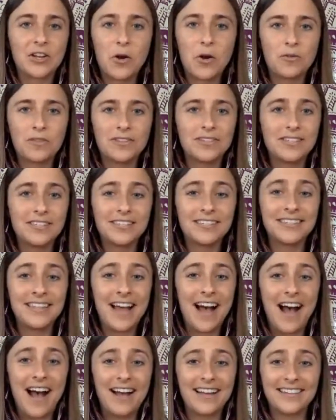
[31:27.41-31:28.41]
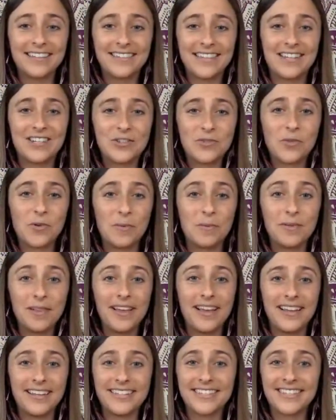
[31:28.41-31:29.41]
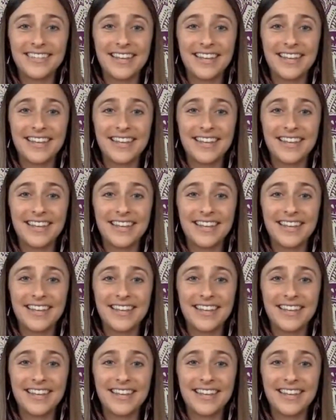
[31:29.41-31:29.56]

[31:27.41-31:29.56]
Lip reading: no, this is not sensual bliss.